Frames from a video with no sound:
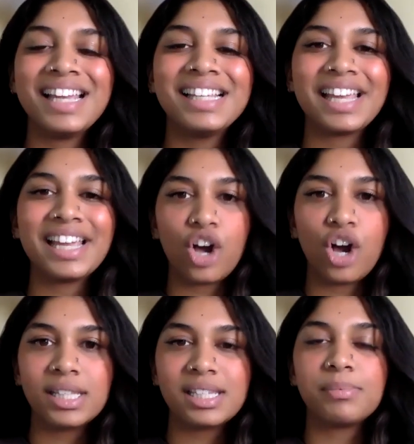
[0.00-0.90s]
is a
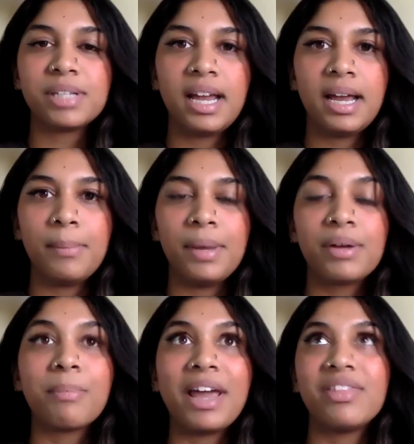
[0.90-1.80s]
concept
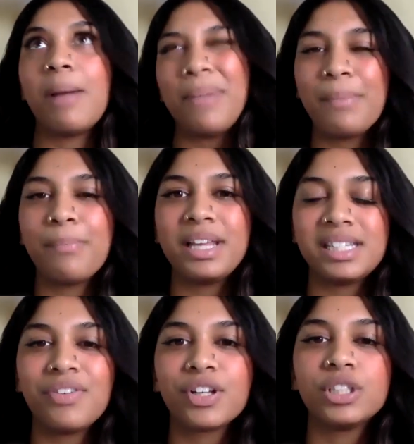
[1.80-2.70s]
that might be
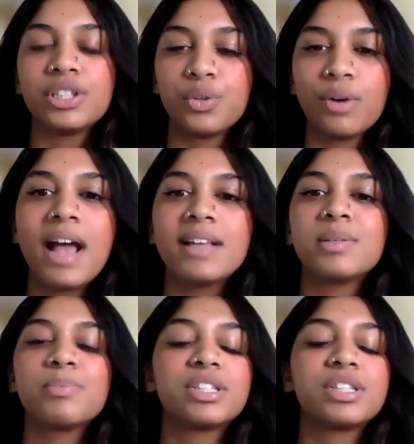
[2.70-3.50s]
difficult to grasp.